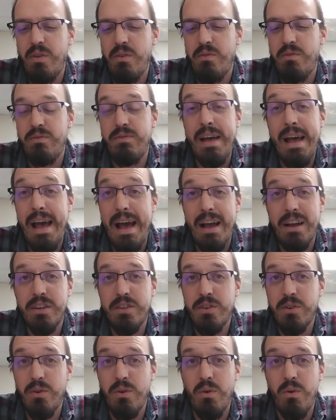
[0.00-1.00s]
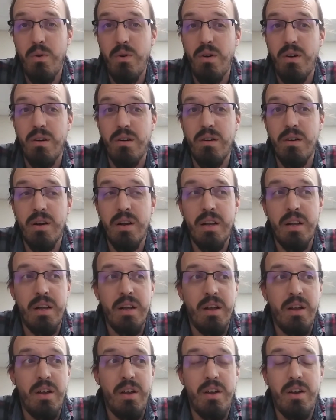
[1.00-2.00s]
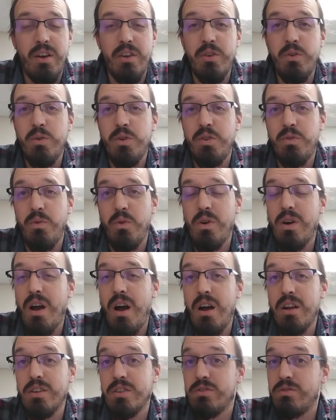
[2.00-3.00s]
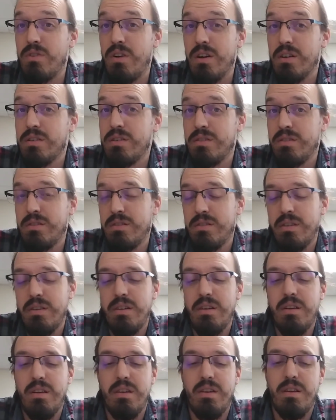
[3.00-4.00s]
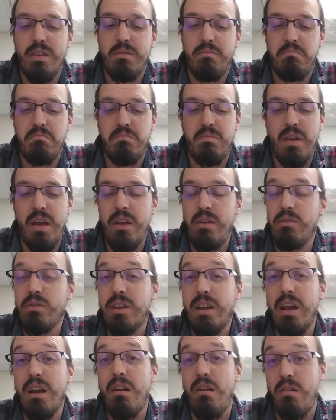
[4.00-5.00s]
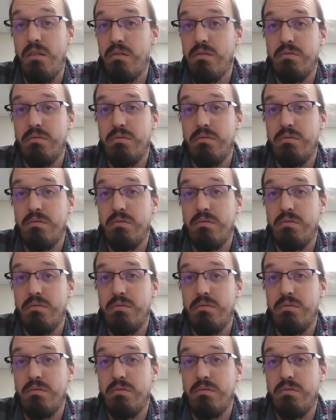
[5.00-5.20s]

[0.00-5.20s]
fact or a useful construct, I don't care.